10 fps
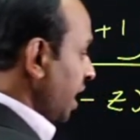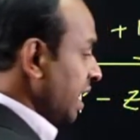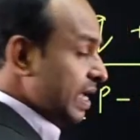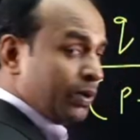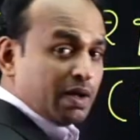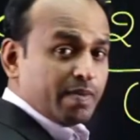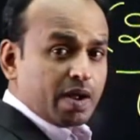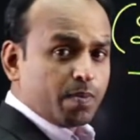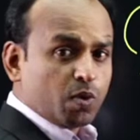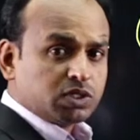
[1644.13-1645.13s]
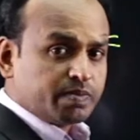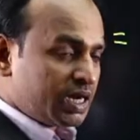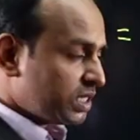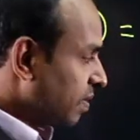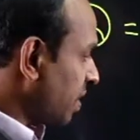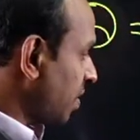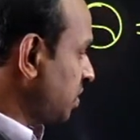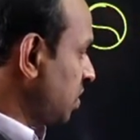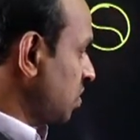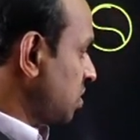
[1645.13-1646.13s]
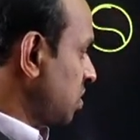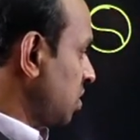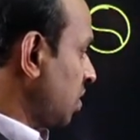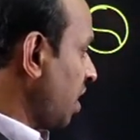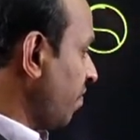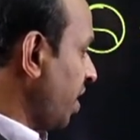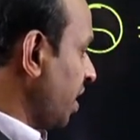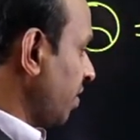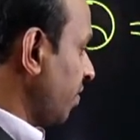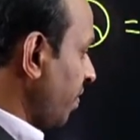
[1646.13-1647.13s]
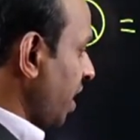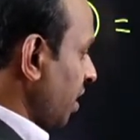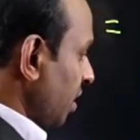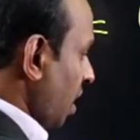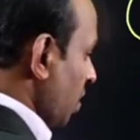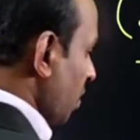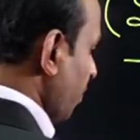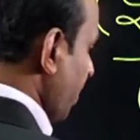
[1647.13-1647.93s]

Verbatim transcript: N equal to number of poles minus number of zeros. Okay, where, where, now,